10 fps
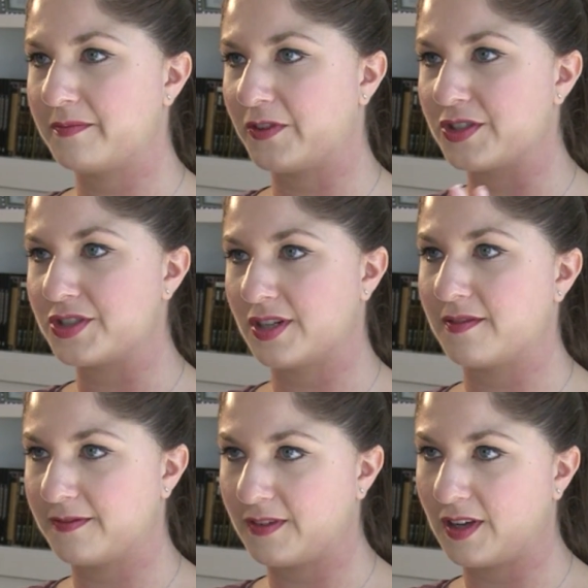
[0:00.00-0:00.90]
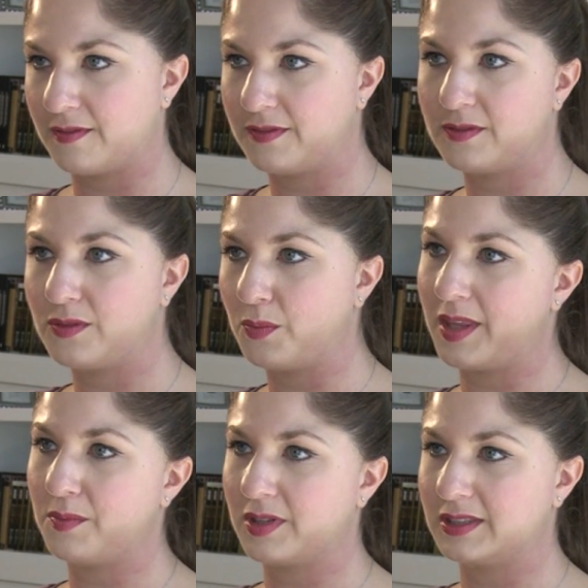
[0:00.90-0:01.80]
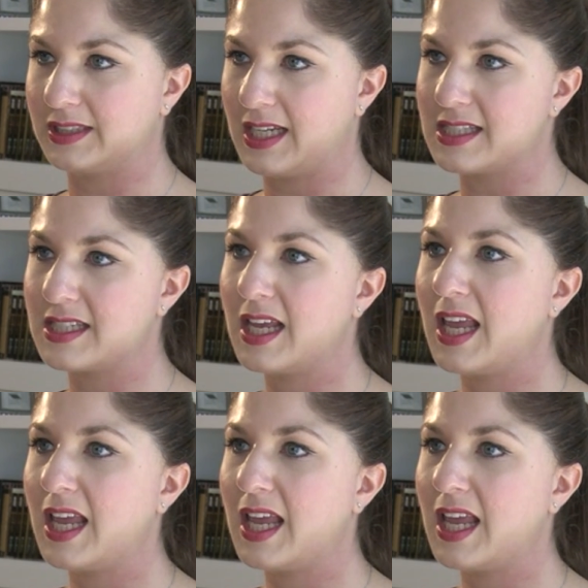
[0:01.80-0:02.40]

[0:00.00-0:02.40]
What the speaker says: version of the way the world is.